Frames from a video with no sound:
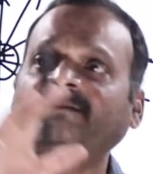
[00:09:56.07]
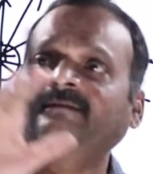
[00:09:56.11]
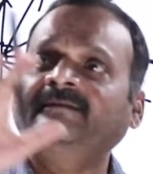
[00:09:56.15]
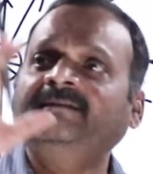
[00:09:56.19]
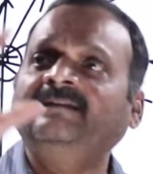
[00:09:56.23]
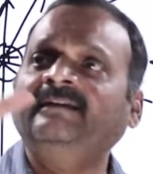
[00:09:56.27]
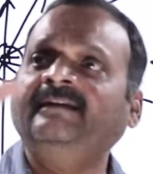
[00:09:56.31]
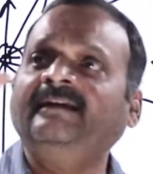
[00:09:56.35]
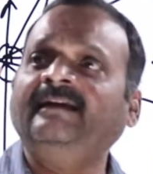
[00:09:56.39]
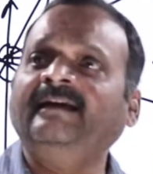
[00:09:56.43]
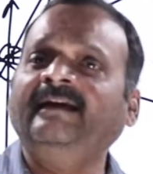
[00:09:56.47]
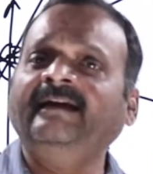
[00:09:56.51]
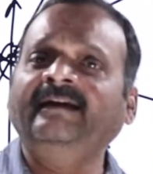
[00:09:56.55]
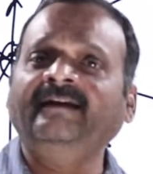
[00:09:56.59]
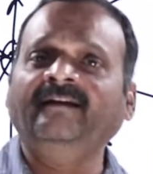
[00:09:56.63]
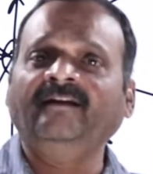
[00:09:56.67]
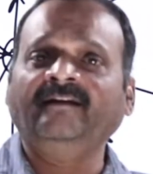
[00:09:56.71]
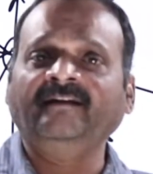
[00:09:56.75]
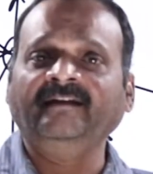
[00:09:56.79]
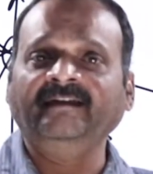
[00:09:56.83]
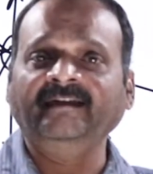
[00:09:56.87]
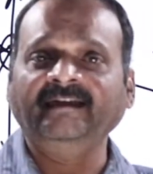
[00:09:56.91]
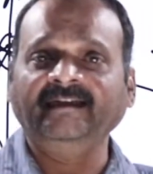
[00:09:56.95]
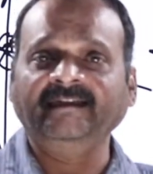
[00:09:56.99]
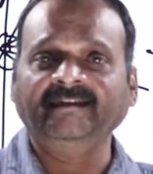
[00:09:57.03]
They end
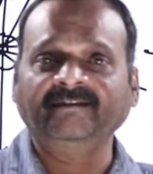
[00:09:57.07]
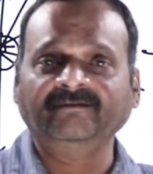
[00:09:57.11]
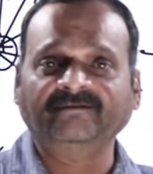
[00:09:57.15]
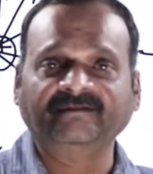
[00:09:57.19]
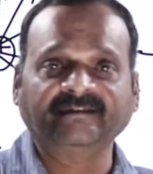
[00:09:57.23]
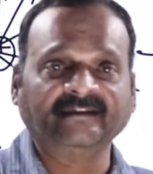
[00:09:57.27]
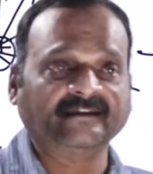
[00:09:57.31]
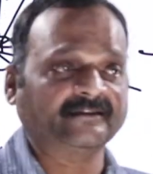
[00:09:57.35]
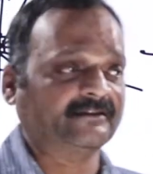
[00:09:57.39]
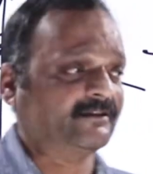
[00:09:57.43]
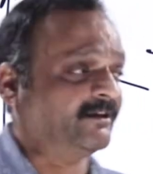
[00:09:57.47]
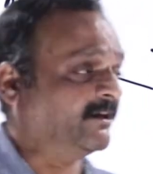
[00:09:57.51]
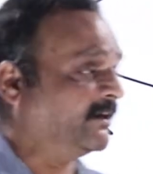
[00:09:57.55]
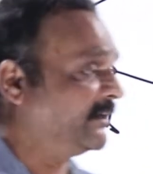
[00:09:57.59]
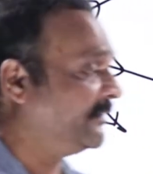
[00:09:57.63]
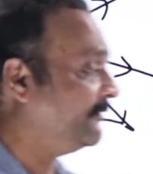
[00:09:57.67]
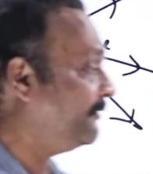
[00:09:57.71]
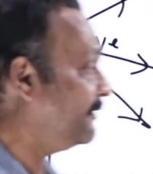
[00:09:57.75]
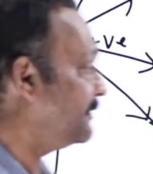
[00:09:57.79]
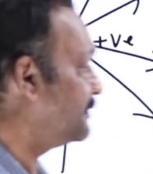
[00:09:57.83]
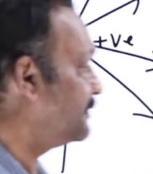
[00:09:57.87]
on a negative charge. Or if a